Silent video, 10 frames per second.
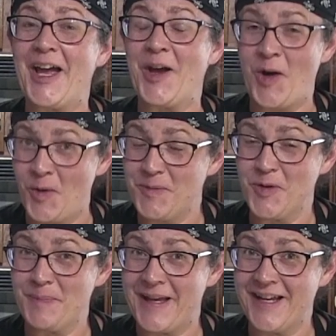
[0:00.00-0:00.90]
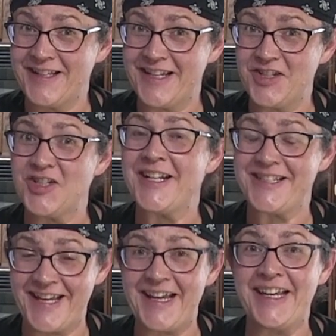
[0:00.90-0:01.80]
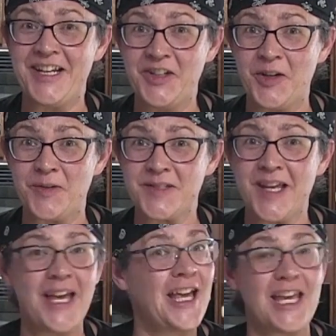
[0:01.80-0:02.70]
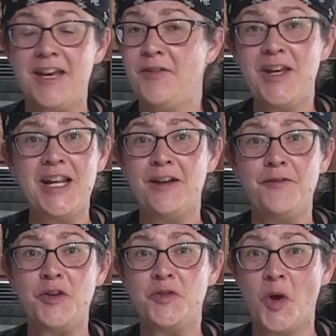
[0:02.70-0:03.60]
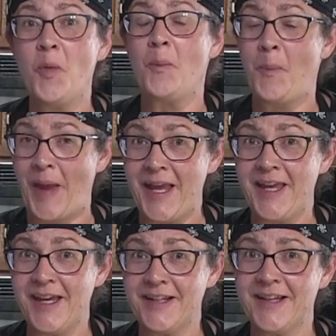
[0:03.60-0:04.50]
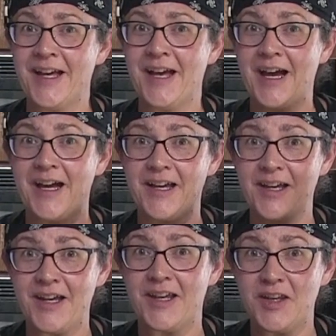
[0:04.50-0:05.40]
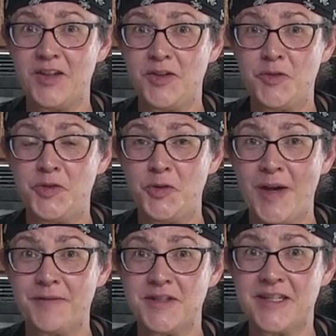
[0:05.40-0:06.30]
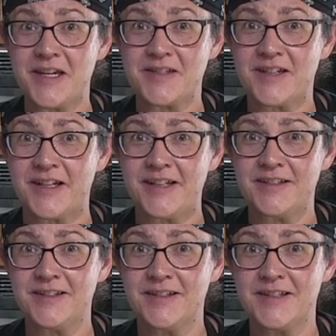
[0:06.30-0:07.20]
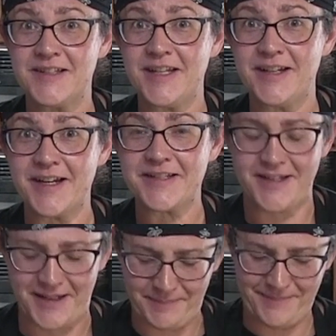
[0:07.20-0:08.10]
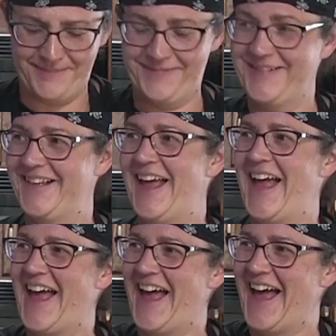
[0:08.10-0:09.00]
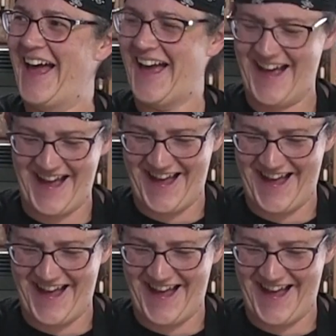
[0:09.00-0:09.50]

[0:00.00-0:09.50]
I hope you're paying attention and taking notes. Even if you don't bake it, you do have to test on it. See you next time.